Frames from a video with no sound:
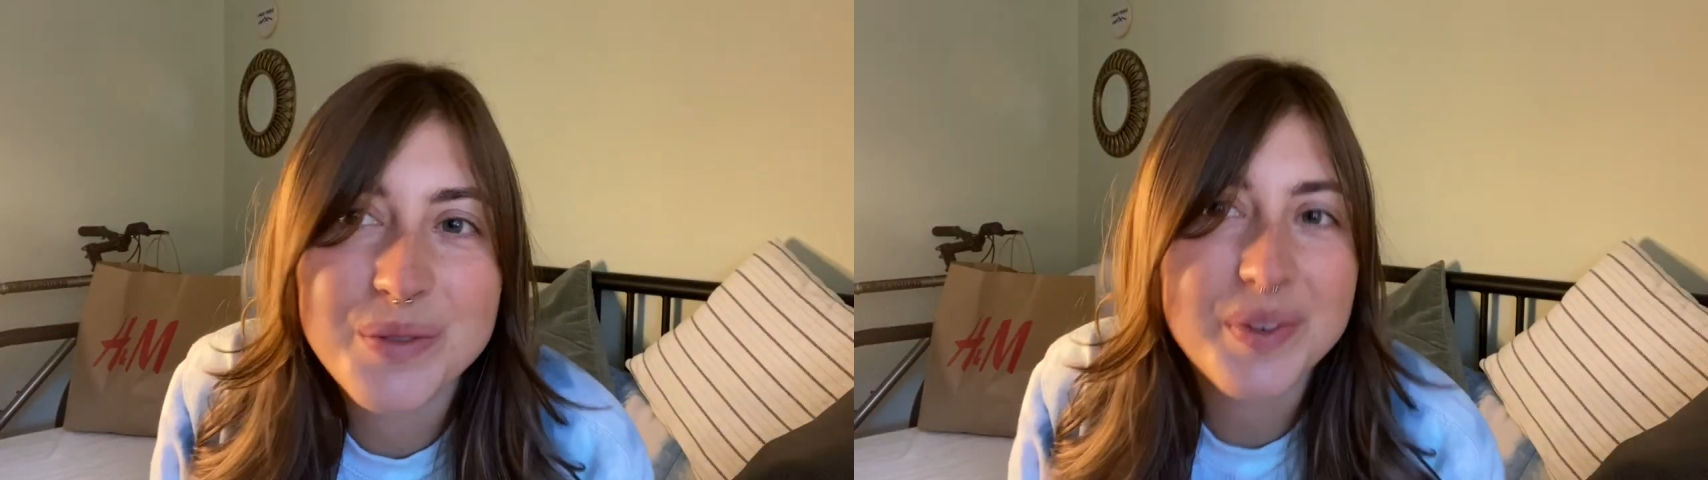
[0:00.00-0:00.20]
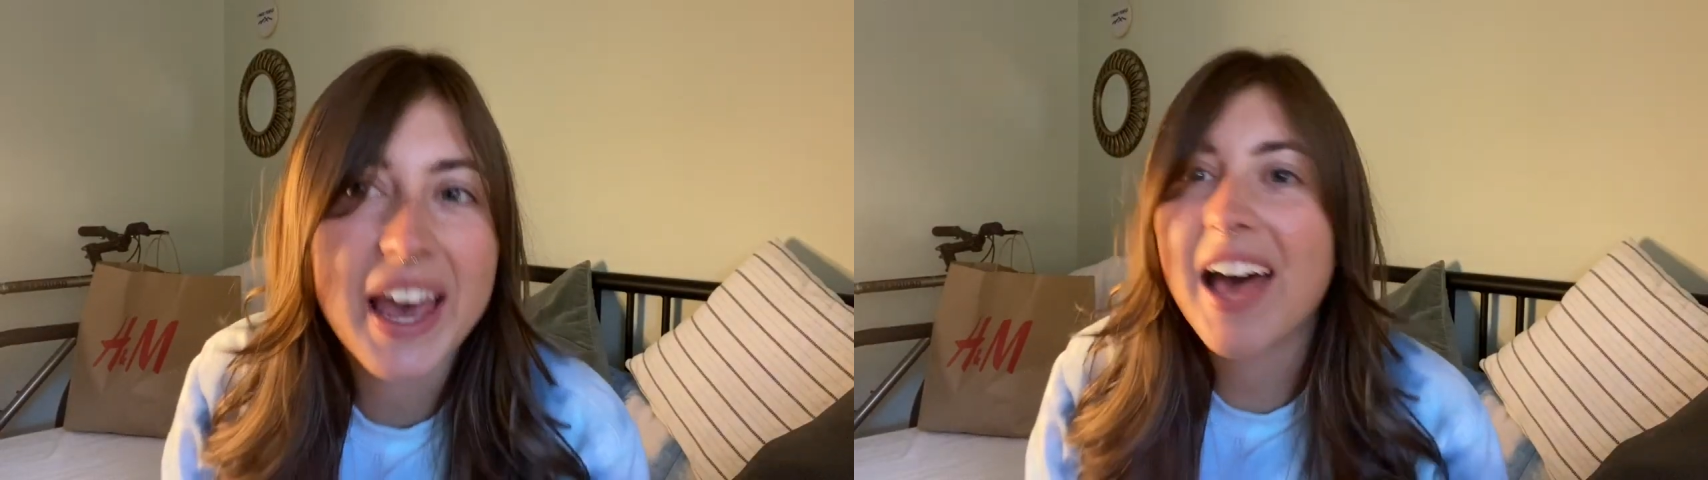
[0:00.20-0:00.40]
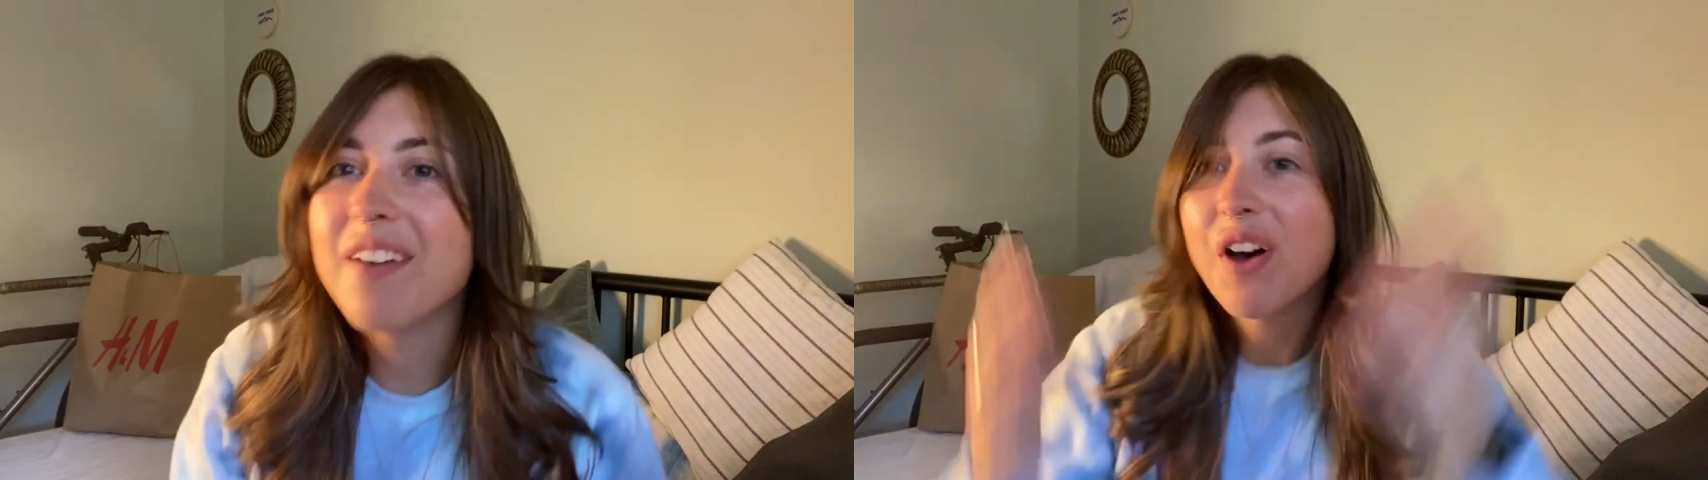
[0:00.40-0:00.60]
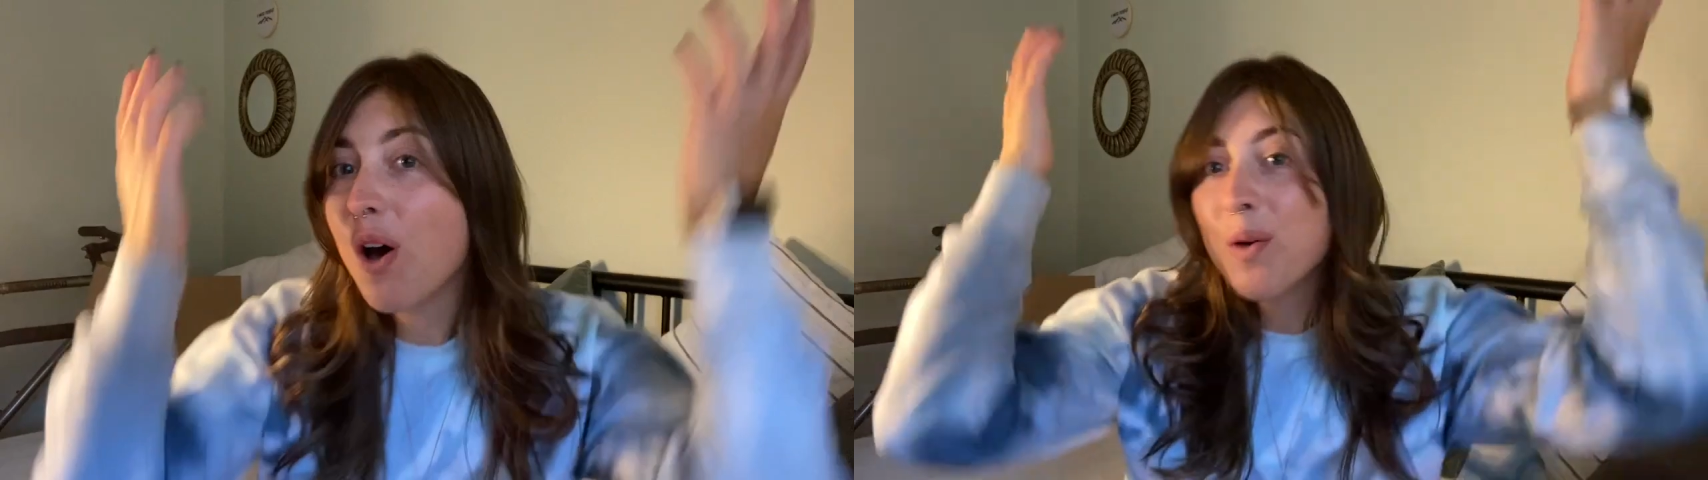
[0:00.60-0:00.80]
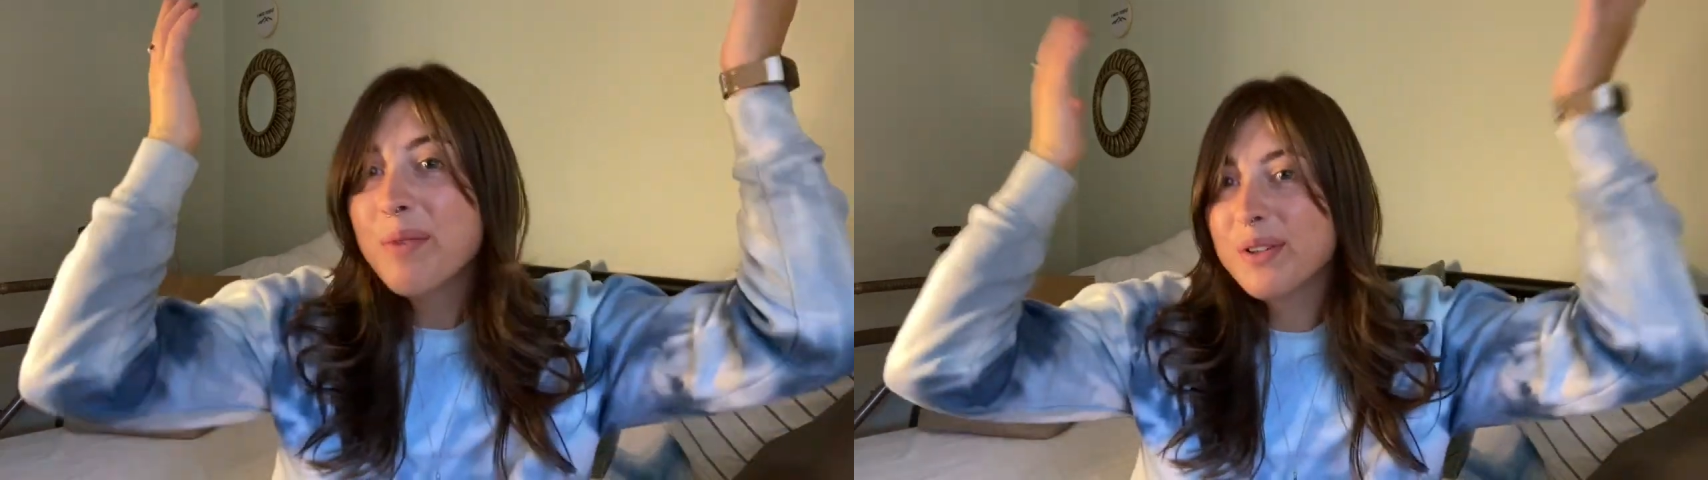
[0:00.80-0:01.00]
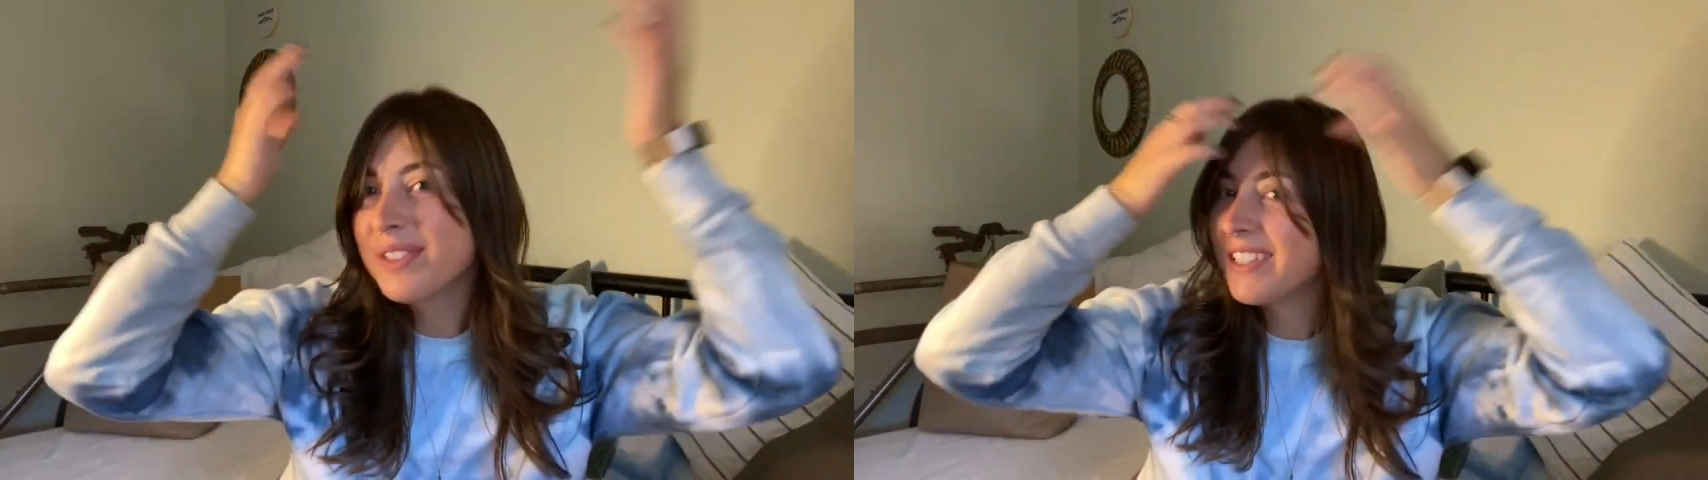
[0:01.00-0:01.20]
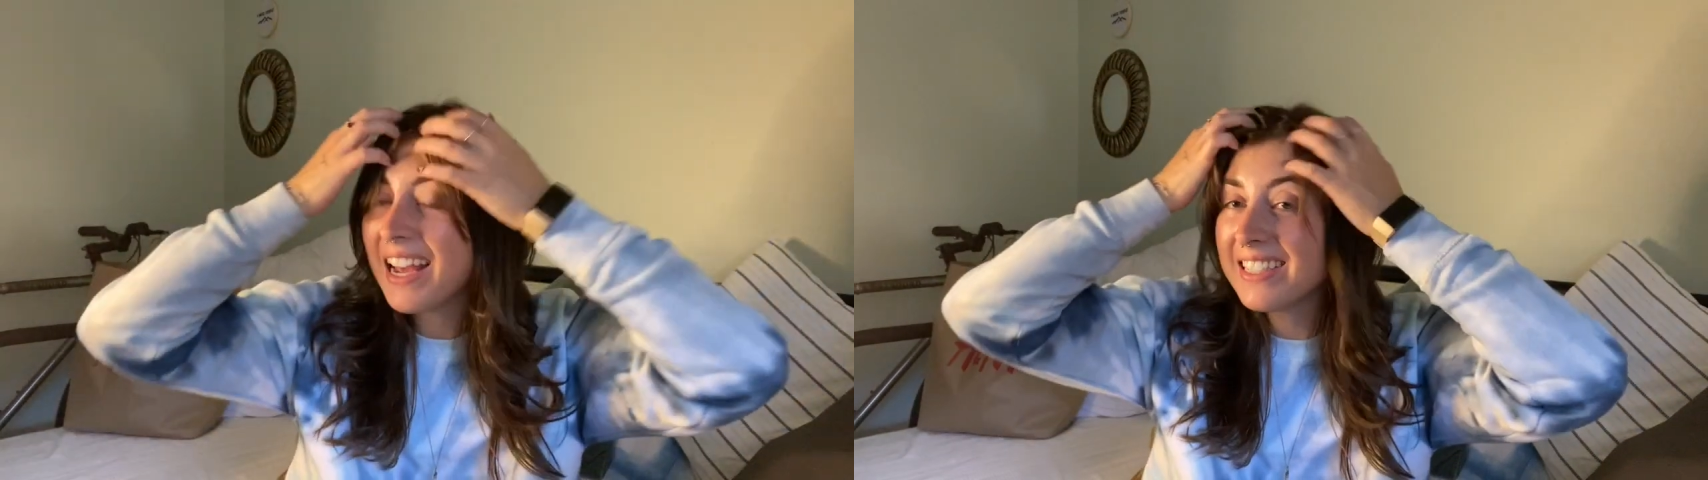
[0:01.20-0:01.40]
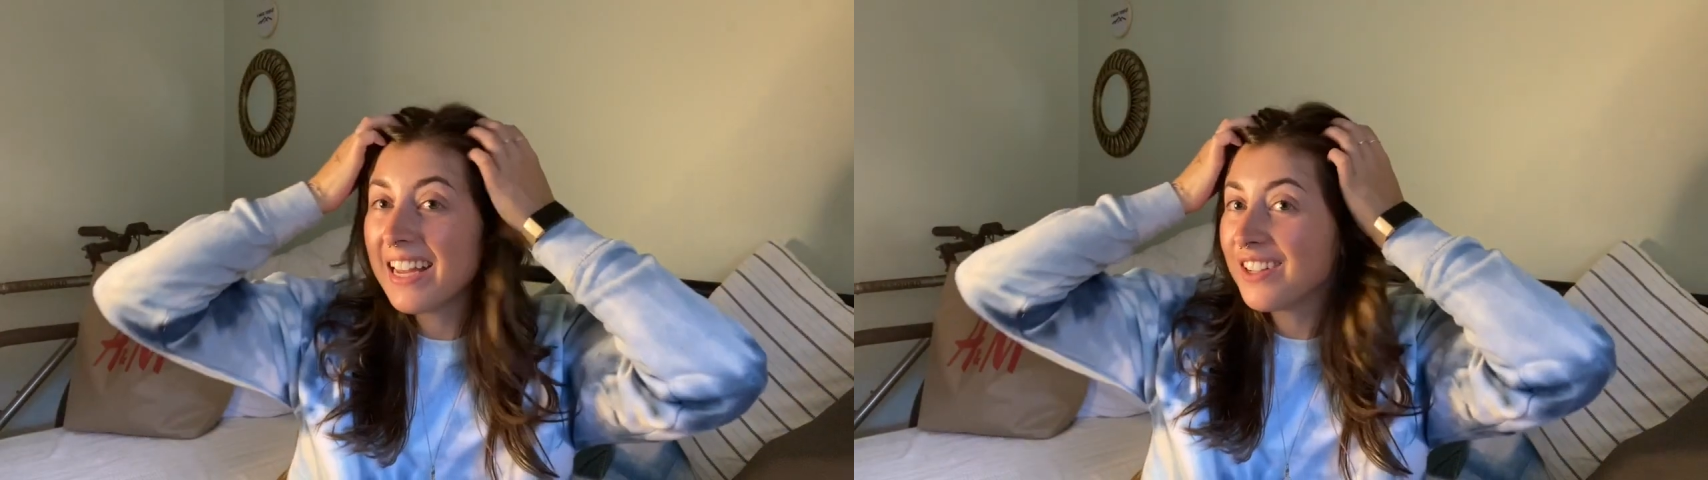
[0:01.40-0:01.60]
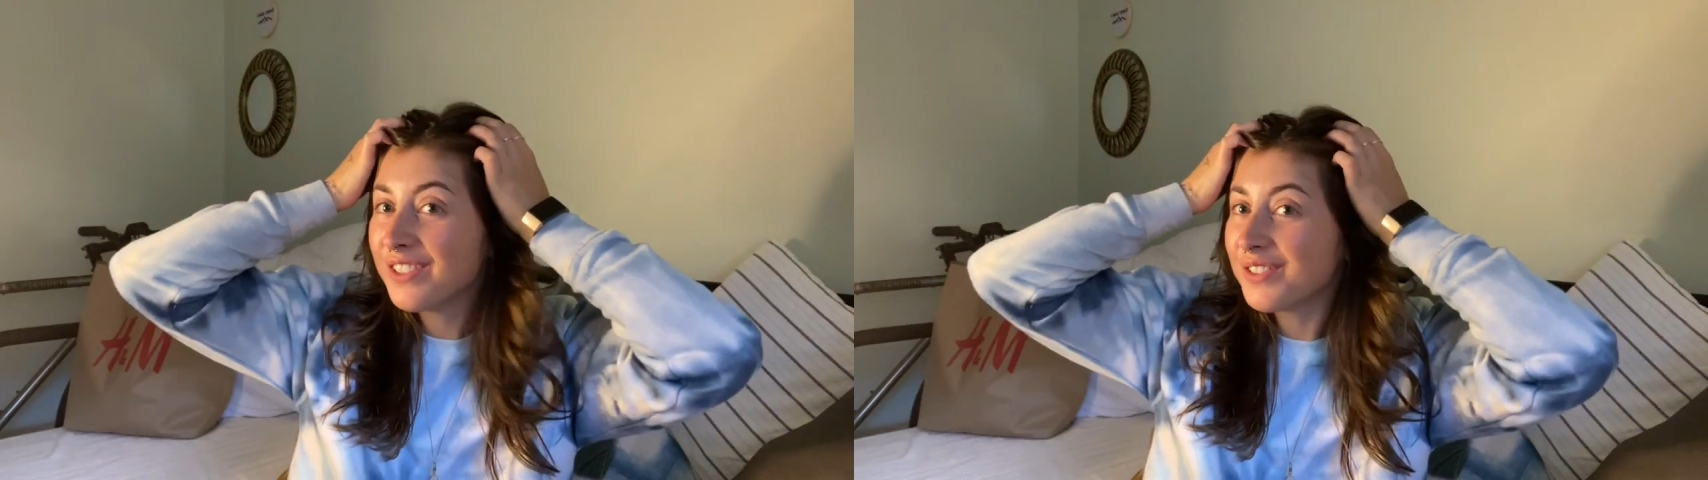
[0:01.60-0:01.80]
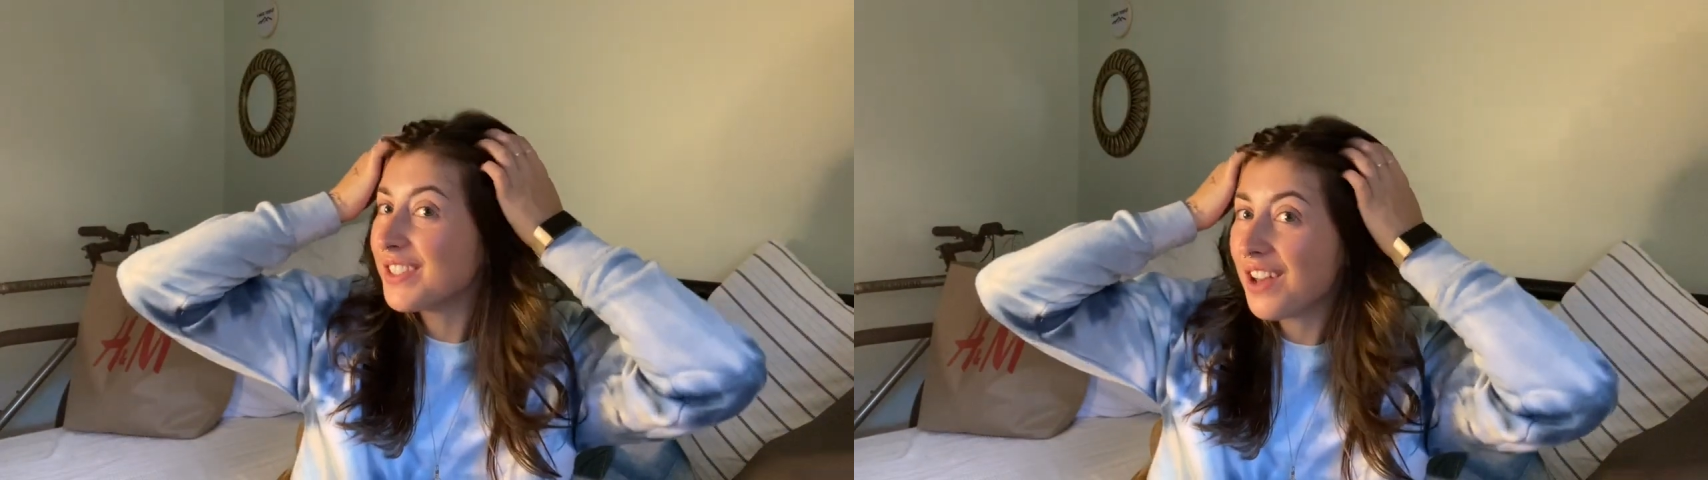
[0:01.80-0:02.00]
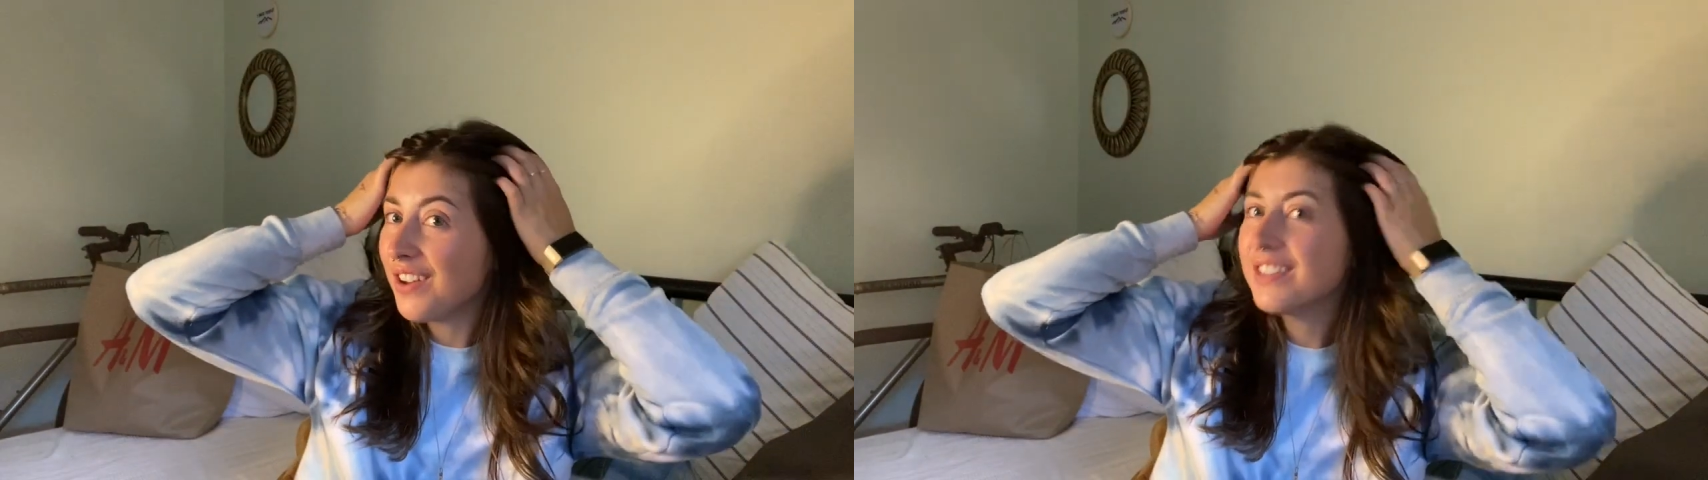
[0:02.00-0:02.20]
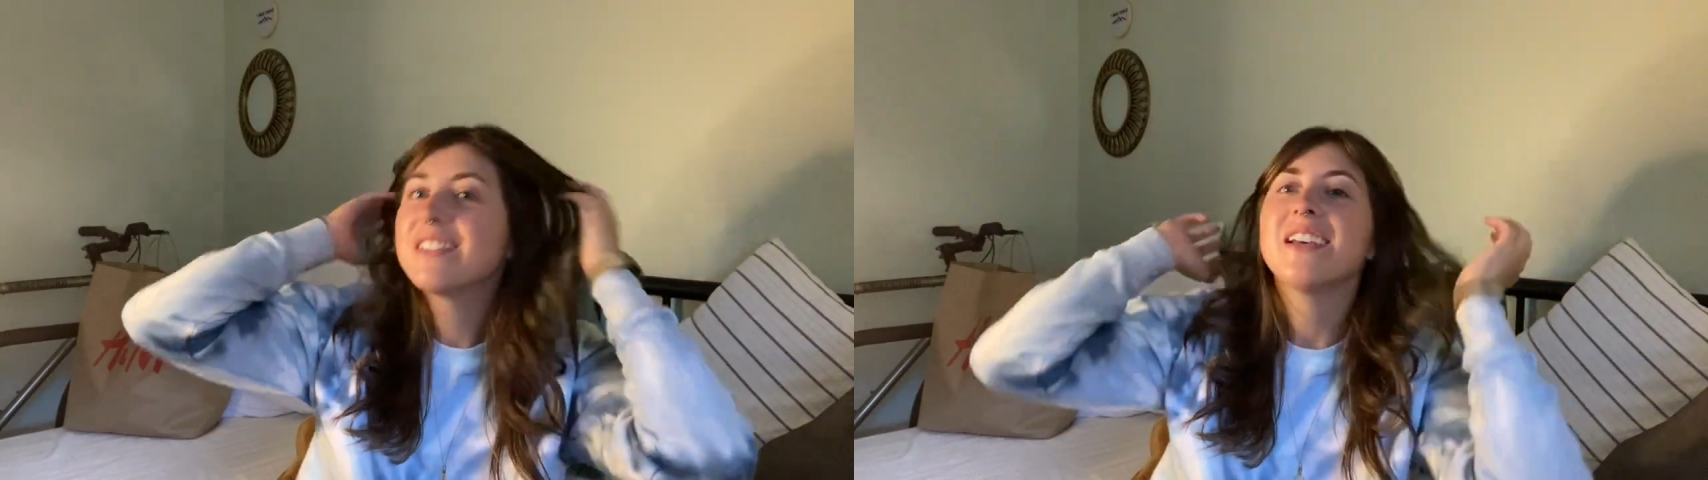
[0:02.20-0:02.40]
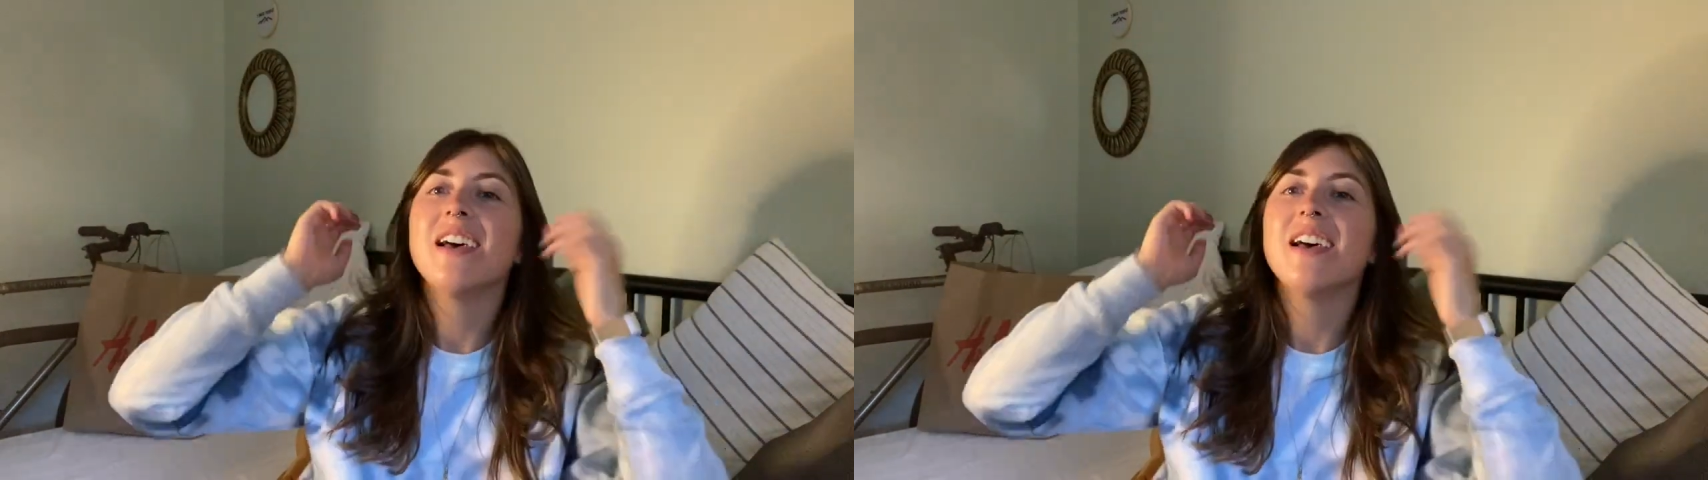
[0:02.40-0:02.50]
we have almost an identical result.